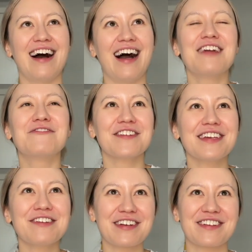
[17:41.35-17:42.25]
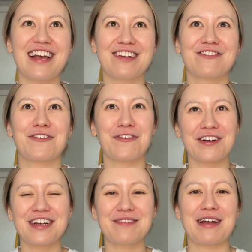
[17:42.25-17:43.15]
I really wish I had
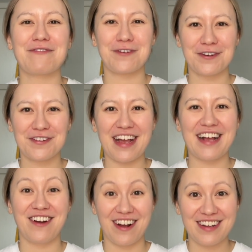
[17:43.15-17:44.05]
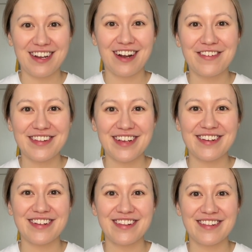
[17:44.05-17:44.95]
recorded my first italki
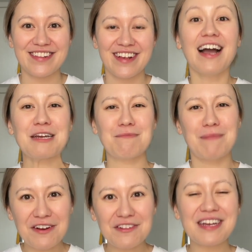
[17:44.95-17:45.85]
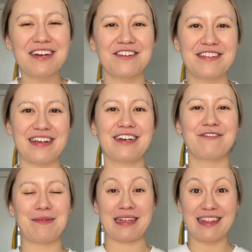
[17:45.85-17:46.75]
conversations. I could barely understand
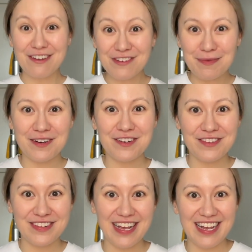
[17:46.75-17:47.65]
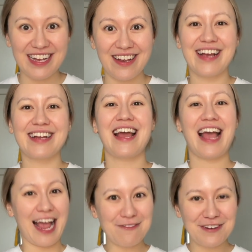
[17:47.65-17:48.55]
what my language partner was saying, and
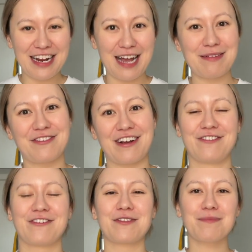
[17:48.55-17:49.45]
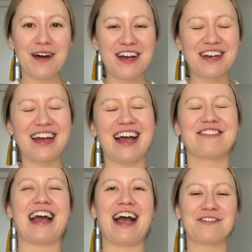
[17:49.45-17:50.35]
every time I tried to respond, I
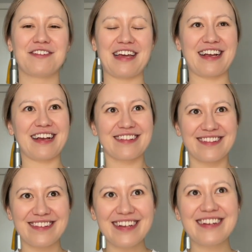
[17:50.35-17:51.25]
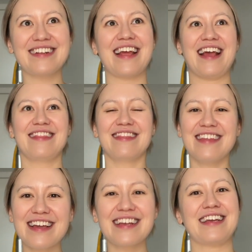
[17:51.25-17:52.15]
would have to sit and
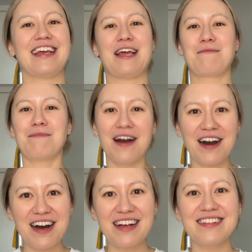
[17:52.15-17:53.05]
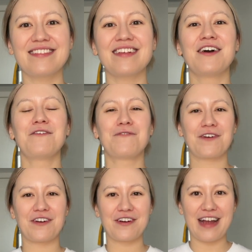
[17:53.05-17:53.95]
think and pause
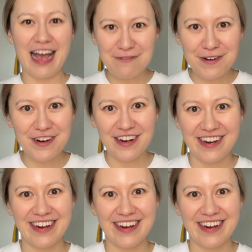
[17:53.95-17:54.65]
forever.